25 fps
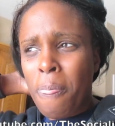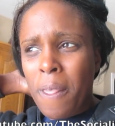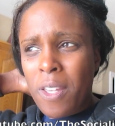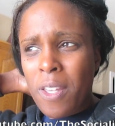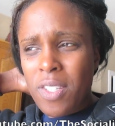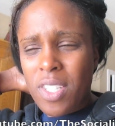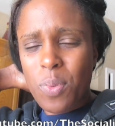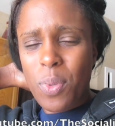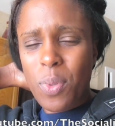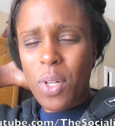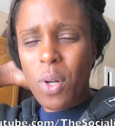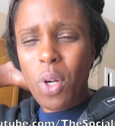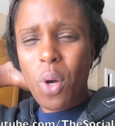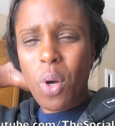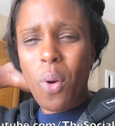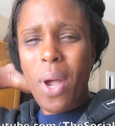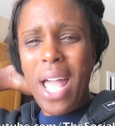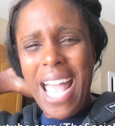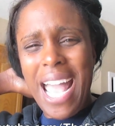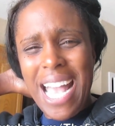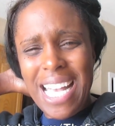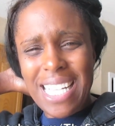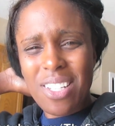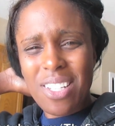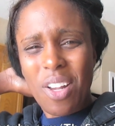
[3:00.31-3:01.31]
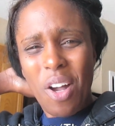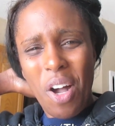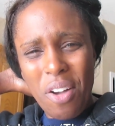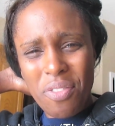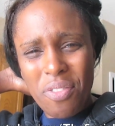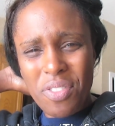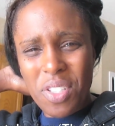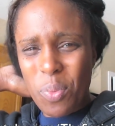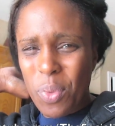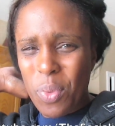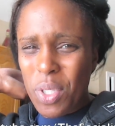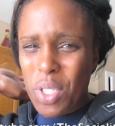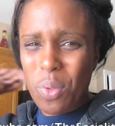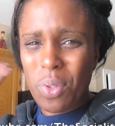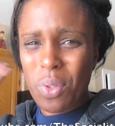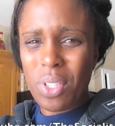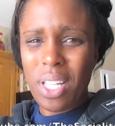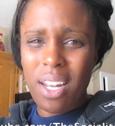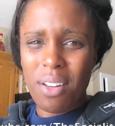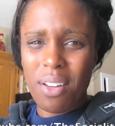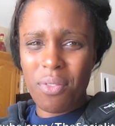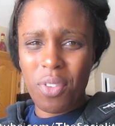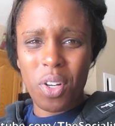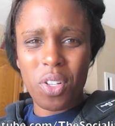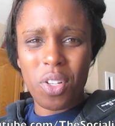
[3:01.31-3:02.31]
since we don't go as often, we do a
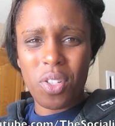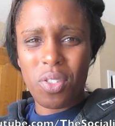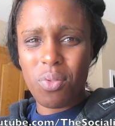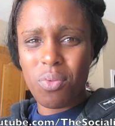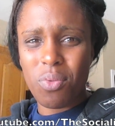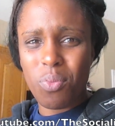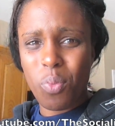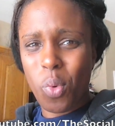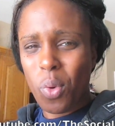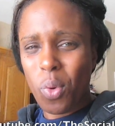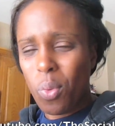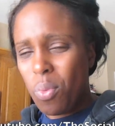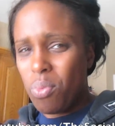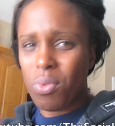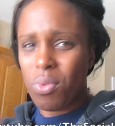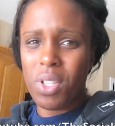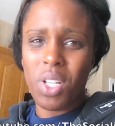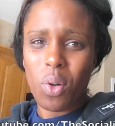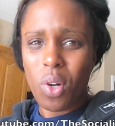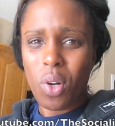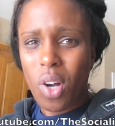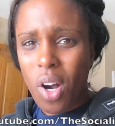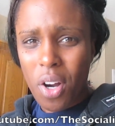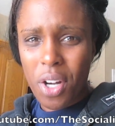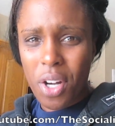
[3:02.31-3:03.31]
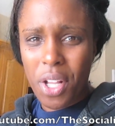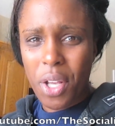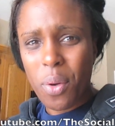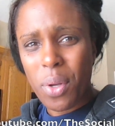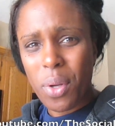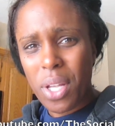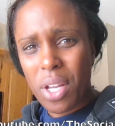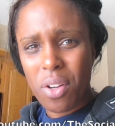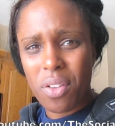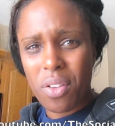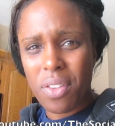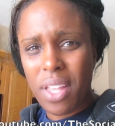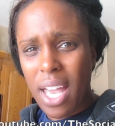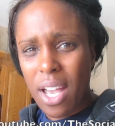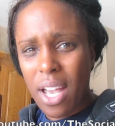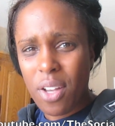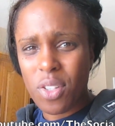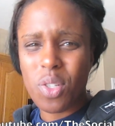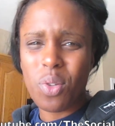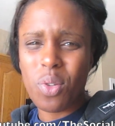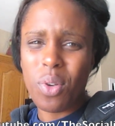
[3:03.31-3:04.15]
lot of our, you know, cardio here at the house.